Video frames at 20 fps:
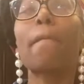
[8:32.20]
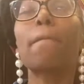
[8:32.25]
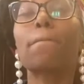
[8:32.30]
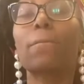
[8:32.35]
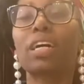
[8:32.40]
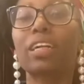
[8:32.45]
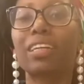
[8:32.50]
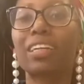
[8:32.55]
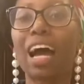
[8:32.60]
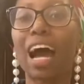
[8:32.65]

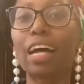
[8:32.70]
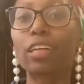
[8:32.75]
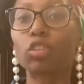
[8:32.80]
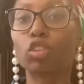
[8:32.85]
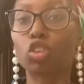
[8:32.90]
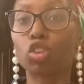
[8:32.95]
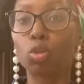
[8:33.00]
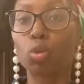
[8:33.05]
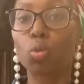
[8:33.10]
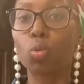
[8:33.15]
but not
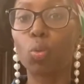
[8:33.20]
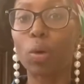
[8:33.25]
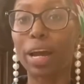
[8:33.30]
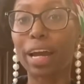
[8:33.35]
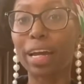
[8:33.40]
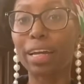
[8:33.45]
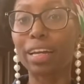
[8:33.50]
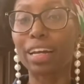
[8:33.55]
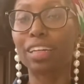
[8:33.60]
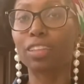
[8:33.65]
too
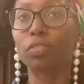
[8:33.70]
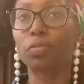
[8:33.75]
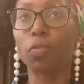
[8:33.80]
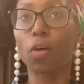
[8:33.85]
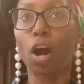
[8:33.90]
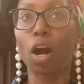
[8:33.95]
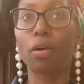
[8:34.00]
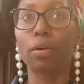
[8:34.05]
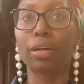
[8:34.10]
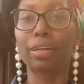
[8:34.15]
wet as
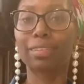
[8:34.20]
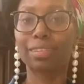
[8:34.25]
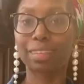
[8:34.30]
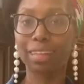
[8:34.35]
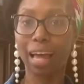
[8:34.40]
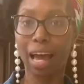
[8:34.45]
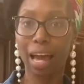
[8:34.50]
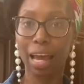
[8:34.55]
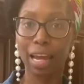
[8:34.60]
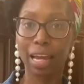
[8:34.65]
far as
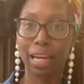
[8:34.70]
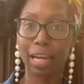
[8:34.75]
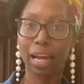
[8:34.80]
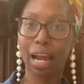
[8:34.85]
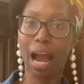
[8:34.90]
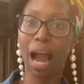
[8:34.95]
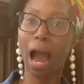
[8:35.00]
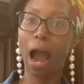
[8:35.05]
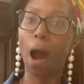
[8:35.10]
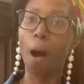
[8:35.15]
like
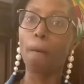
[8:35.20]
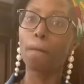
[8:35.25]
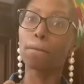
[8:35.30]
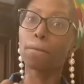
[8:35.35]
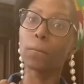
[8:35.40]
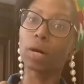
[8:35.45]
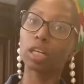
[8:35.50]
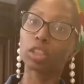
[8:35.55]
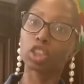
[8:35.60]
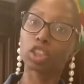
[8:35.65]
how
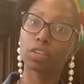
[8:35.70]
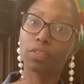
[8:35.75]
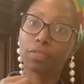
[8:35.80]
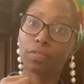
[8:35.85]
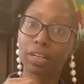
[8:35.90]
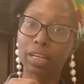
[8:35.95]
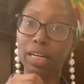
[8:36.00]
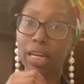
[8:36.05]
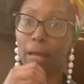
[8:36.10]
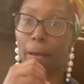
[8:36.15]
much of
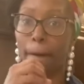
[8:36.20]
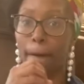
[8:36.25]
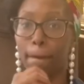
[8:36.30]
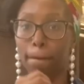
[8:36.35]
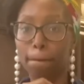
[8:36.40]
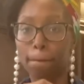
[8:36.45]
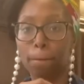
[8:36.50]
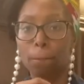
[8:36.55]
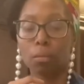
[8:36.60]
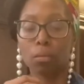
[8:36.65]
it,
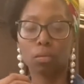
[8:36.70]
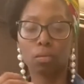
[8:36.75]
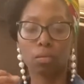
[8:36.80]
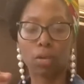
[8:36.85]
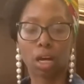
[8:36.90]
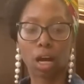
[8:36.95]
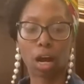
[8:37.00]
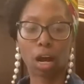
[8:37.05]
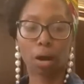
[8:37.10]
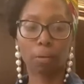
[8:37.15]

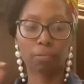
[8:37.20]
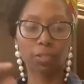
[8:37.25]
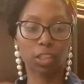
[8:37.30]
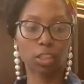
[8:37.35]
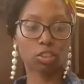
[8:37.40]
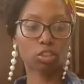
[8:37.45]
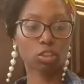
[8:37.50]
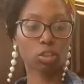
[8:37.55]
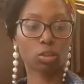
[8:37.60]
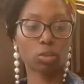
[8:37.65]
the
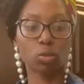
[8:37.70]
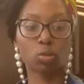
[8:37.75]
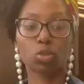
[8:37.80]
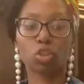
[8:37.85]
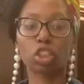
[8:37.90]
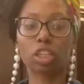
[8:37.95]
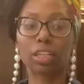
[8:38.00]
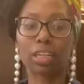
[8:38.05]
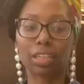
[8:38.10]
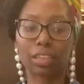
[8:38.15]

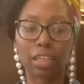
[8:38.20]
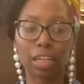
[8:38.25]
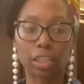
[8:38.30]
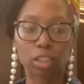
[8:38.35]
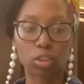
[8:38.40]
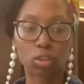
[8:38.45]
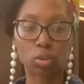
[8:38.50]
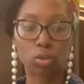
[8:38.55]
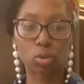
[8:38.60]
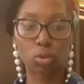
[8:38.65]
solution that
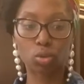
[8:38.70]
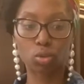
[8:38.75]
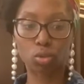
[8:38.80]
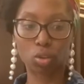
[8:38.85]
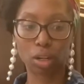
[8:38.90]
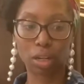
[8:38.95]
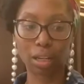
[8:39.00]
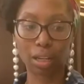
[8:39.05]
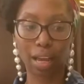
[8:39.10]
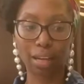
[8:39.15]
they use
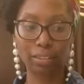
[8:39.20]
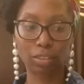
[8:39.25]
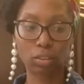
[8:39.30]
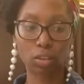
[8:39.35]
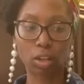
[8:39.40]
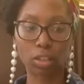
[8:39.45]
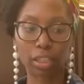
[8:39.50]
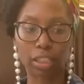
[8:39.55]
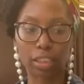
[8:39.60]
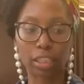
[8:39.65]
or the
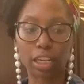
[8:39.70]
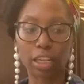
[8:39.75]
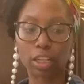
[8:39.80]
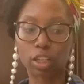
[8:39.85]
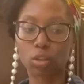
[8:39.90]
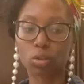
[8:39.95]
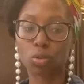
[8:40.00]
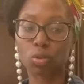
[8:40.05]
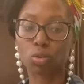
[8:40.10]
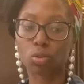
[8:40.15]
Lysol that they
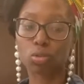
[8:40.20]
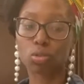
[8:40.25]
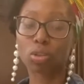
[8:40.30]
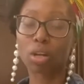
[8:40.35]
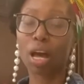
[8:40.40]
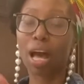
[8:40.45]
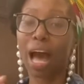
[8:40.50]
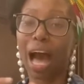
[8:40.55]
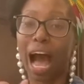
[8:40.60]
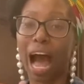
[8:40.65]
use.
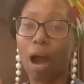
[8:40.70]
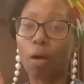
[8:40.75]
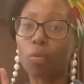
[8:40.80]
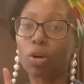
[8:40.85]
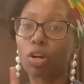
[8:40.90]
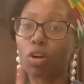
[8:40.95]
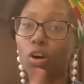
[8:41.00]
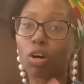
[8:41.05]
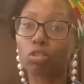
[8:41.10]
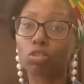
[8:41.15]
I
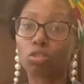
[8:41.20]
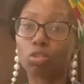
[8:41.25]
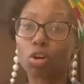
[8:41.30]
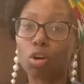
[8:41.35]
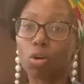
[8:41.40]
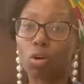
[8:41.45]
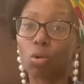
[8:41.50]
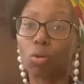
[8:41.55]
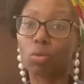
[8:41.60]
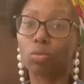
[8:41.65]
would
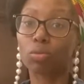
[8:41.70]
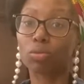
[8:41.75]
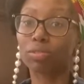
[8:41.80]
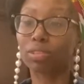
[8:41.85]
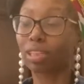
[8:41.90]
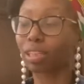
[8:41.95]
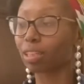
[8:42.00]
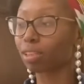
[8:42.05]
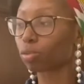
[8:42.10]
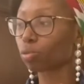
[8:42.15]
also,
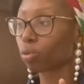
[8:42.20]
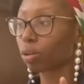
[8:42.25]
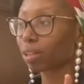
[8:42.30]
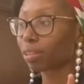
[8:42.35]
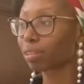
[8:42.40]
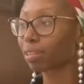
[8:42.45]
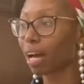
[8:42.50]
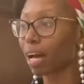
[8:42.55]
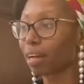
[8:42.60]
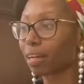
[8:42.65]
see this one
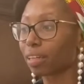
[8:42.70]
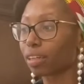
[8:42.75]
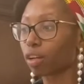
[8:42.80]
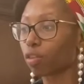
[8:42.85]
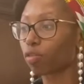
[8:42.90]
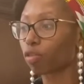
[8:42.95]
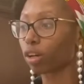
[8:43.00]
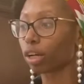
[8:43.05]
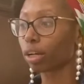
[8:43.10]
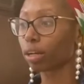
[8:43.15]
is kind of
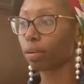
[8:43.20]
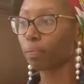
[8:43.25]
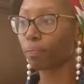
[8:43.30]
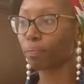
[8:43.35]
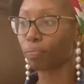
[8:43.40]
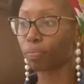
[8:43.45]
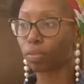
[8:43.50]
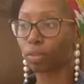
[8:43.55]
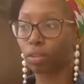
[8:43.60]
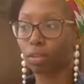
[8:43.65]
different
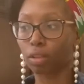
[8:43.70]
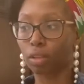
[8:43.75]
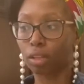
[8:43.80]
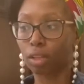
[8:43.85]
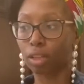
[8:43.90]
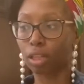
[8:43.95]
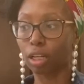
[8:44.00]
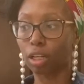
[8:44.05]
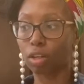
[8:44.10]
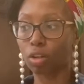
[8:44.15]

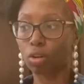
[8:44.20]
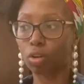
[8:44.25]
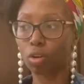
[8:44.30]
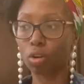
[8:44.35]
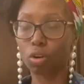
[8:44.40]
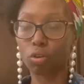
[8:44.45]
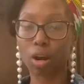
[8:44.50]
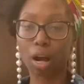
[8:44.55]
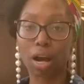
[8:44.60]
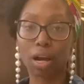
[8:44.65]
than the
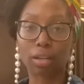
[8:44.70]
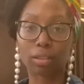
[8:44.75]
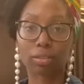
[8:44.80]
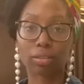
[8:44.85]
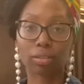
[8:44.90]
Clorox.